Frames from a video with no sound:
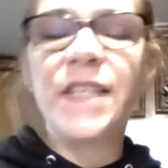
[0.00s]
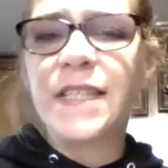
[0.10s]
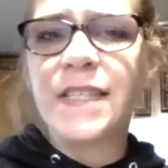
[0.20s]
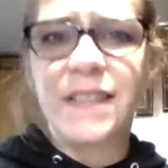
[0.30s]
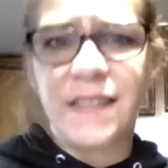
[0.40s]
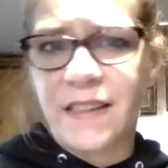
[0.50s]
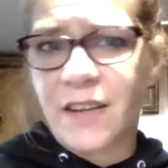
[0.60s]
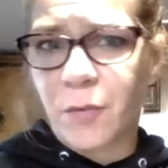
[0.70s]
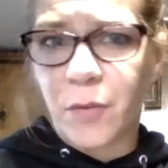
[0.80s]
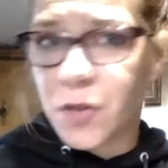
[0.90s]
is
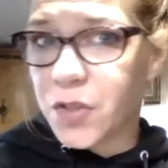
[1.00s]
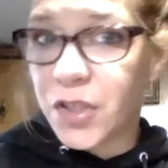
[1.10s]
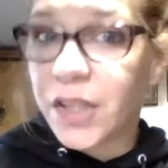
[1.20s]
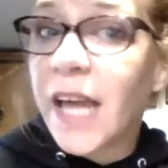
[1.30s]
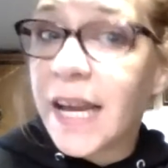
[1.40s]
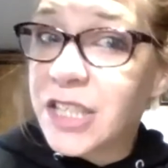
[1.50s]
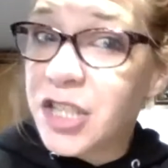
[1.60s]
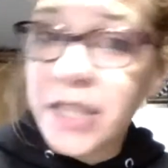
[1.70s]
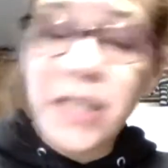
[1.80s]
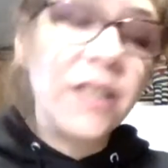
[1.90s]
their personal
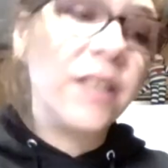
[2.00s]
hygiene,